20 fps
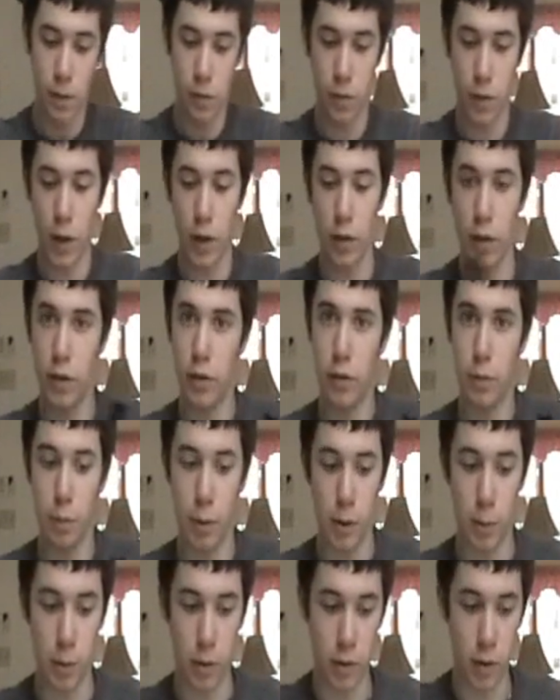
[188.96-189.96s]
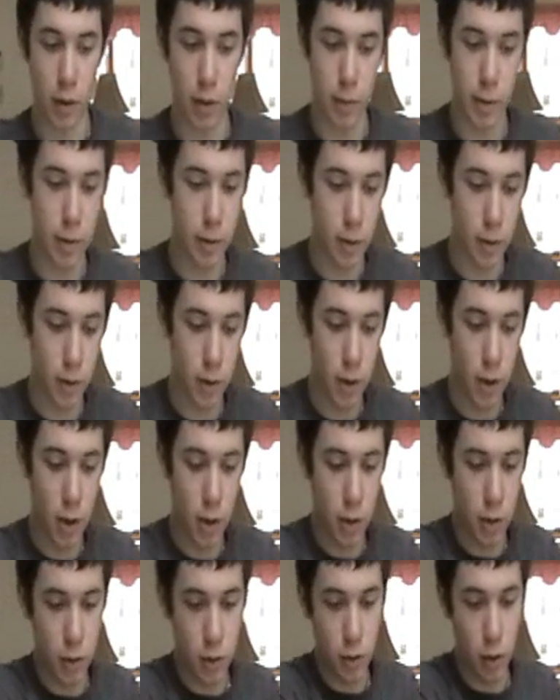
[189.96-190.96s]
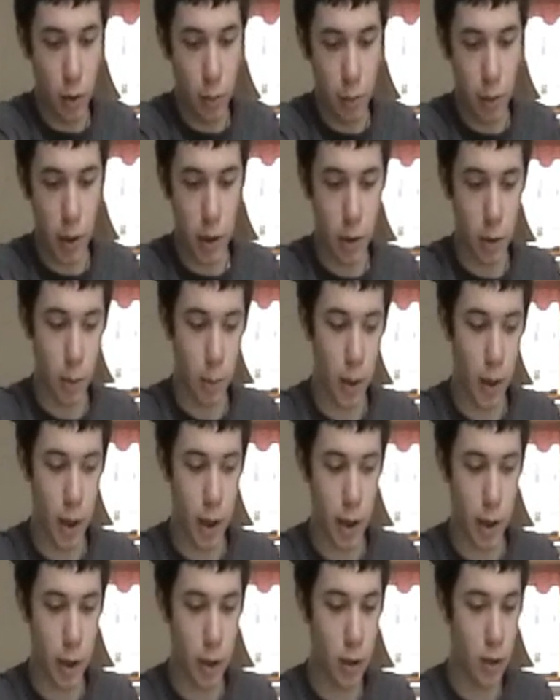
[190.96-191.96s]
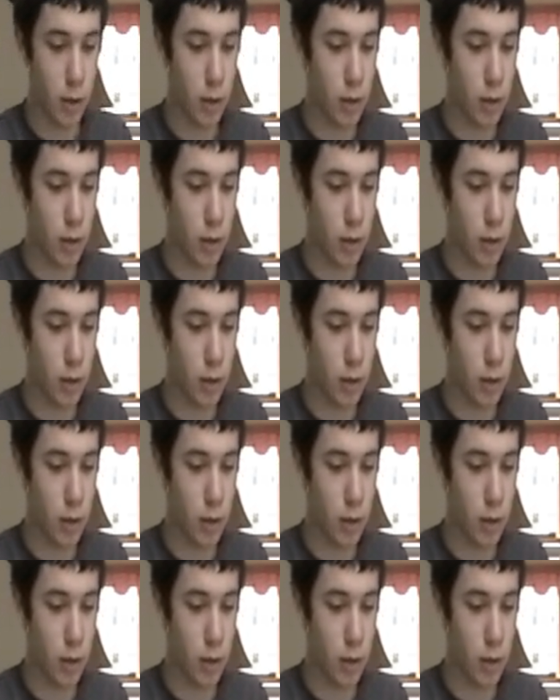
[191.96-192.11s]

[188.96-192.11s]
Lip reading: and then this is pretty much covered. Don't paint your mag.